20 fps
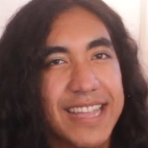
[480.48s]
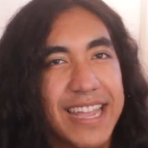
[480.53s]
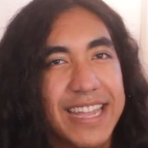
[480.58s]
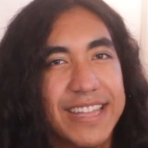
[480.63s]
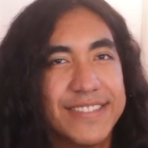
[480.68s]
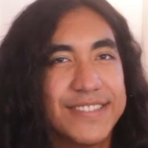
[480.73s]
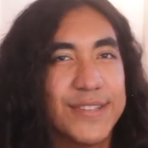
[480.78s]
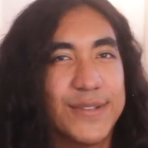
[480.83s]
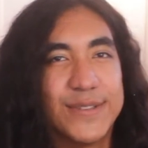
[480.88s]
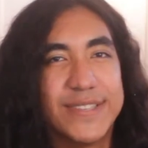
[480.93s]
I
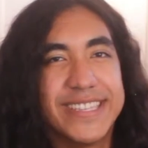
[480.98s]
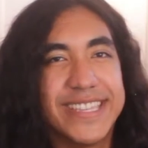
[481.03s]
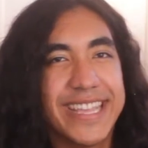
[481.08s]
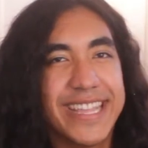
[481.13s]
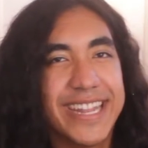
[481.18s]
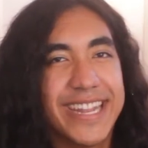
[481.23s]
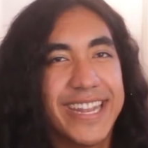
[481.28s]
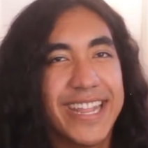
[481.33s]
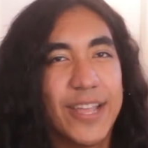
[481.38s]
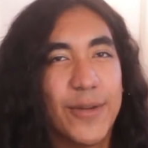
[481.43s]

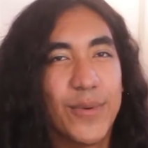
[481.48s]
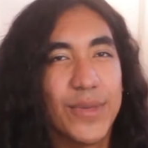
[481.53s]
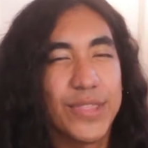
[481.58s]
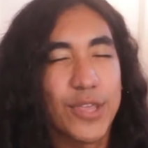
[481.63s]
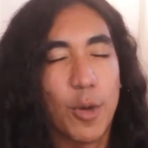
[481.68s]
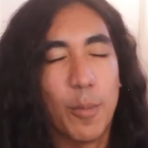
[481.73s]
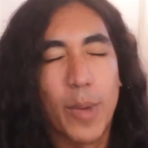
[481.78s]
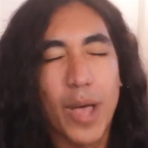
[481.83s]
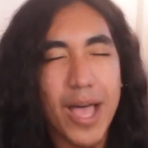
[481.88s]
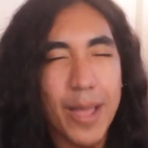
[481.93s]
associated it with
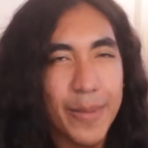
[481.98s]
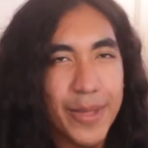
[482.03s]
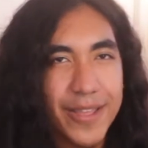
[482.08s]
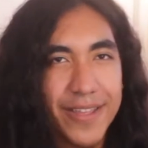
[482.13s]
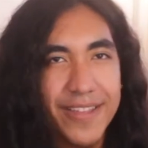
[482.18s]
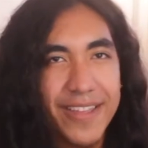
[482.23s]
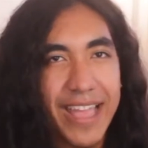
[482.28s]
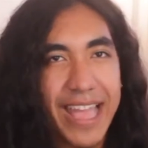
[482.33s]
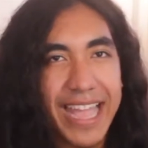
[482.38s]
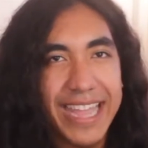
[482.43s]

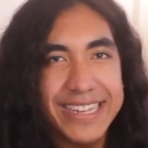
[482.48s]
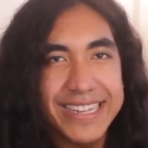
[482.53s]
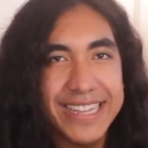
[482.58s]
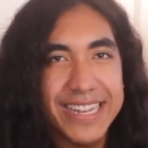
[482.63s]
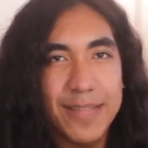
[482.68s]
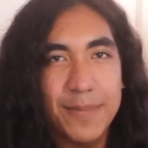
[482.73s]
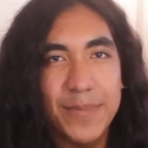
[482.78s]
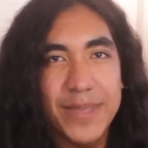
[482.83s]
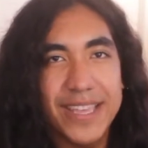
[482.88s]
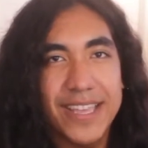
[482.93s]
Obama. I
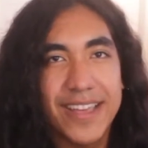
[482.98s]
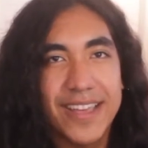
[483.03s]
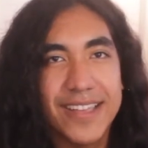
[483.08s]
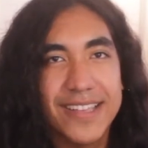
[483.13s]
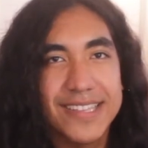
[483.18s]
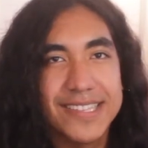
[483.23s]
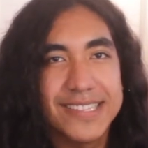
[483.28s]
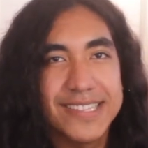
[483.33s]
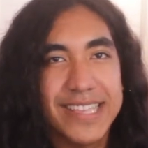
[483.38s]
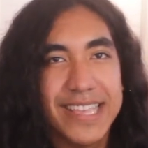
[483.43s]
did it
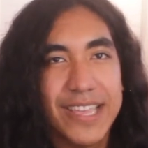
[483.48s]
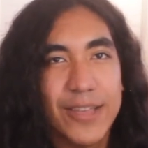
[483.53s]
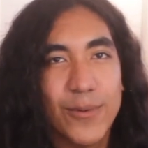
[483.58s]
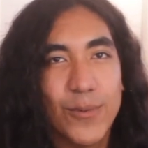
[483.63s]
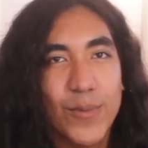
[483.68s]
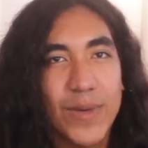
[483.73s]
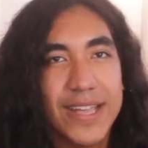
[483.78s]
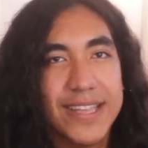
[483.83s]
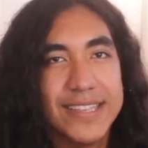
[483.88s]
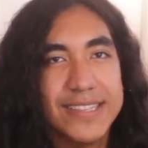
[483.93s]
because it
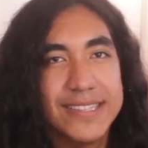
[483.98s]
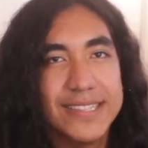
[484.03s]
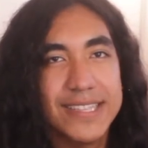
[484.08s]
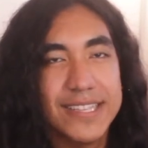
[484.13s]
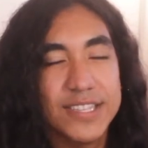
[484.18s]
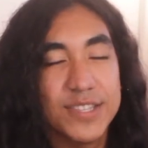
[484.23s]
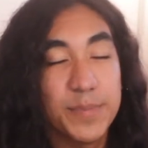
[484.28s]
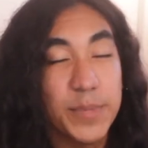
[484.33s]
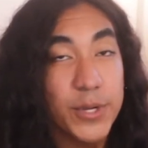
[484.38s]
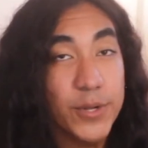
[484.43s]
was
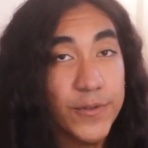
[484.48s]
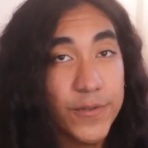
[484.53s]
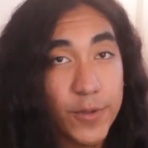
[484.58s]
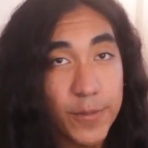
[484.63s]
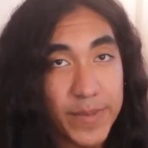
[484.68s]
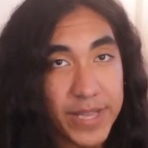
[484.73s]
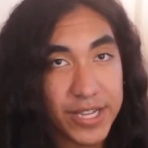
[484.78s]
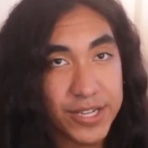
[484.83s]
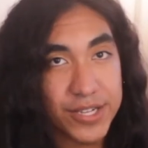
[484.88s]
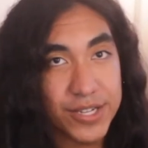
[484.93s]
this
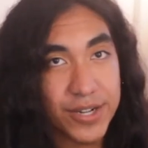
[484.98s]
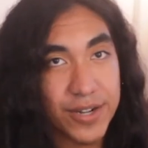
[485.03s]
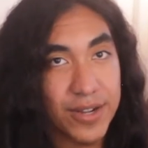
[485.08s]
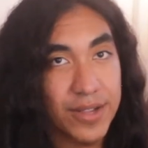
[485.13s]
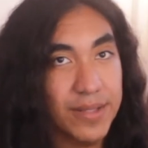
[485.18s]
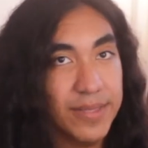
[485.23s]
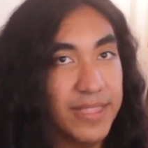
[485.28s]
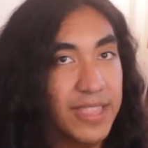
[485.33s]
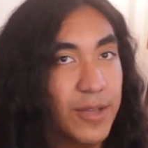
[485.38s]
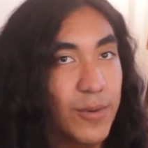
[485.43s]
beautiful
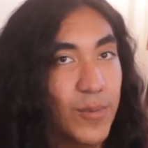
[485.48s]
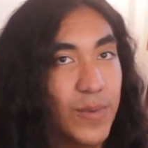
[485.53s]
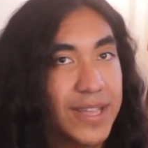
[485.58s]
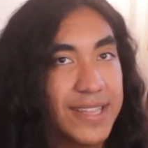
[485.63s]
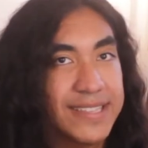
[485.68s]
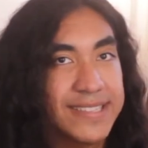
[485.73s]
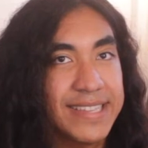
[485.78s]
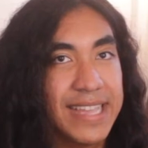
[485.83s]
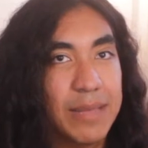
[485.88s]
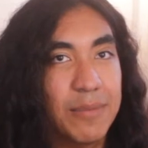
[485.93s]
picture that
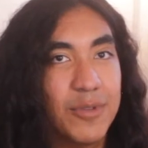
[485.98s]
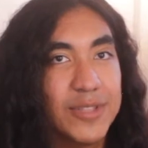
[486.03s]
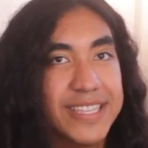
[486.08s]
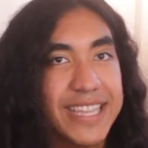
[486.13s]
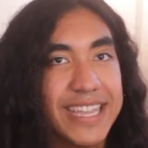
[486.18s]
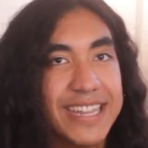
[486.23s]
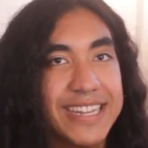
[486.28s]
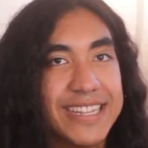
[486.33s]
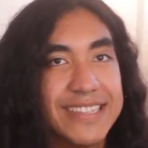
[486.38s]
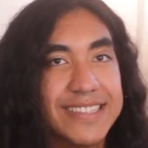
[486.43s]
was
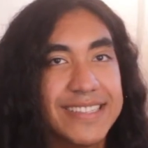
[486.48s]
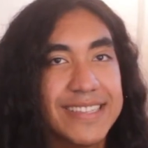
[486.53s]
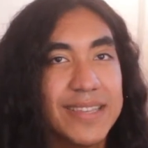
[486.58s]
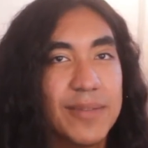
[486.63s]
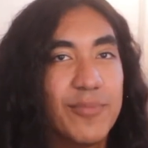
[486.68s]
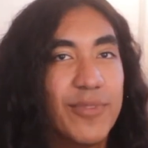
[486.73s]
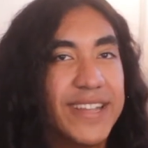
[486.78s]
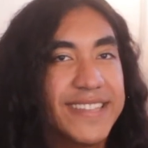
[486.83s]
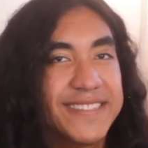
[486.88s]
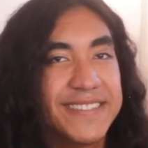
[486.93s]

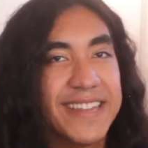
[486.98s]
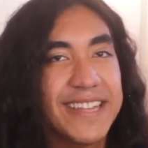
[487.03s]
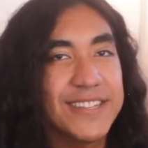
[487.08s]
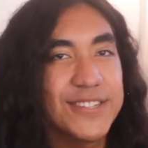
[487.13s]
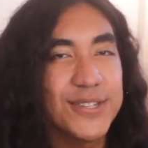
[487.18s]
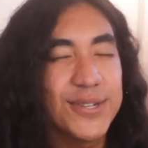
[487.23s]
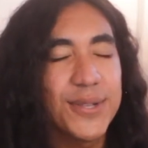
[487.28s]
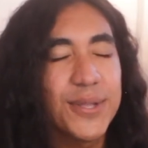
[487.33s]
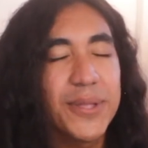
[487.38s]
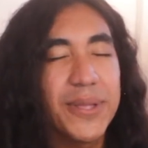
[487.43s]
simultaneously
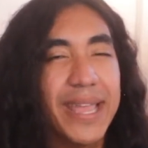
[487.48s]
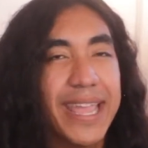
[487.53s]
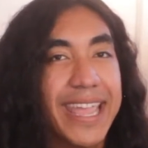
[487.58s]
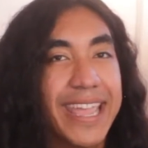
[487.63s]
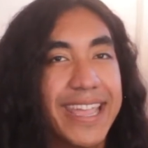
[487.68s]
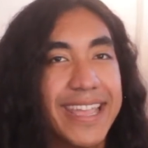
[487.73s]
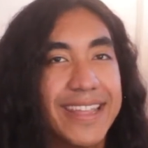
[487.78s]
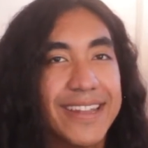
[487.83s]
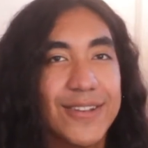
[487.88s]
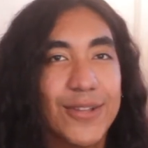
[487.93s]
presidential
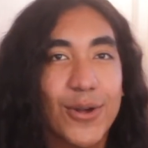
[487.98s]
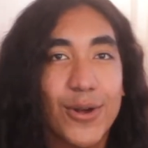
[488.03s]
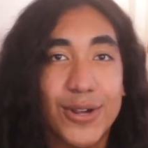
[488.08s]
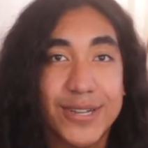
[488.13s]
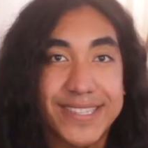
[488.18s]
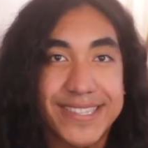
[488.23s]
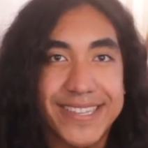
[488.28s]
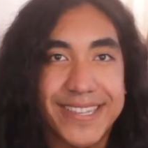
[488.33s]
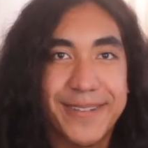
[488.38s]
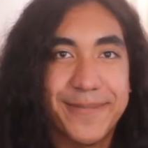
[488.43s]
and
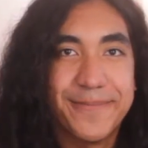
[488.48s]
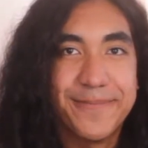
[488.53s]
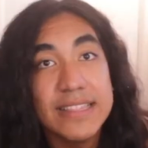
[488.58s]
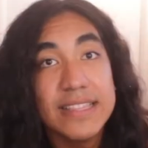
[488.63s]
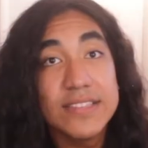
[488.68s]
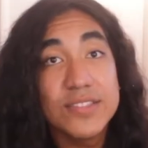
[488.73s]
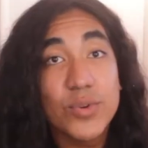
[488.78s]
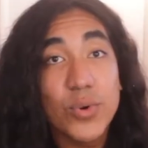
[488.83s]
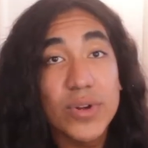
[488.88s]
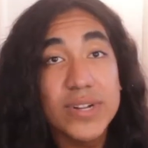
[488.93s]
artsy.
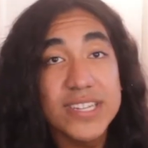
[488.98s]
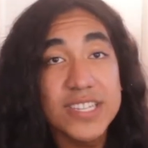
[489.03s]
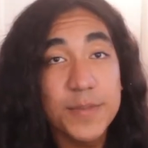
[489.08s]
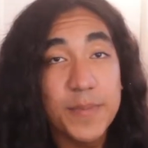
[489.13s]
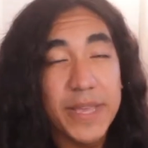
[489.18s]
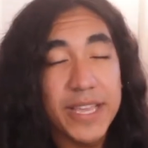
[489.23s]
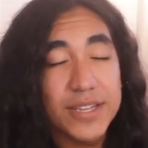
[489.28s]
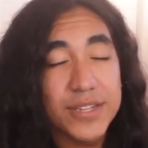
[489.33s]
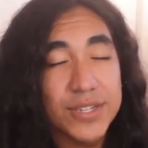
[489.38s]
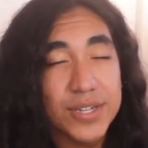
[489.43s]
This gorgeous
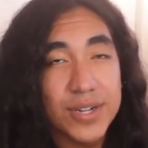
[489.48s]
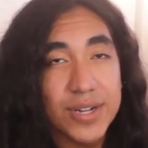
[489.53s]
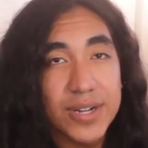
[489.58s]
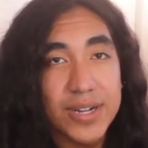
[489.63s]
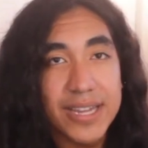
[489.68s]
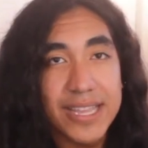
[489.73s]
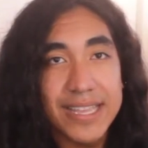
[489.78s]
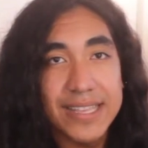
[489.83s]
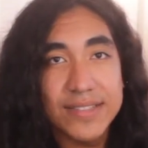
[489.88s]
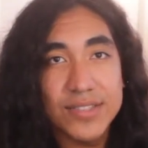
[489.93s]

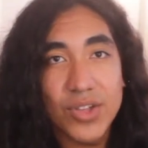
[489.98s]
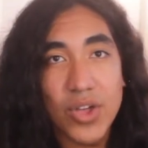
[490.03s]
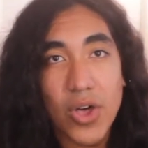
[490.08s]
picture is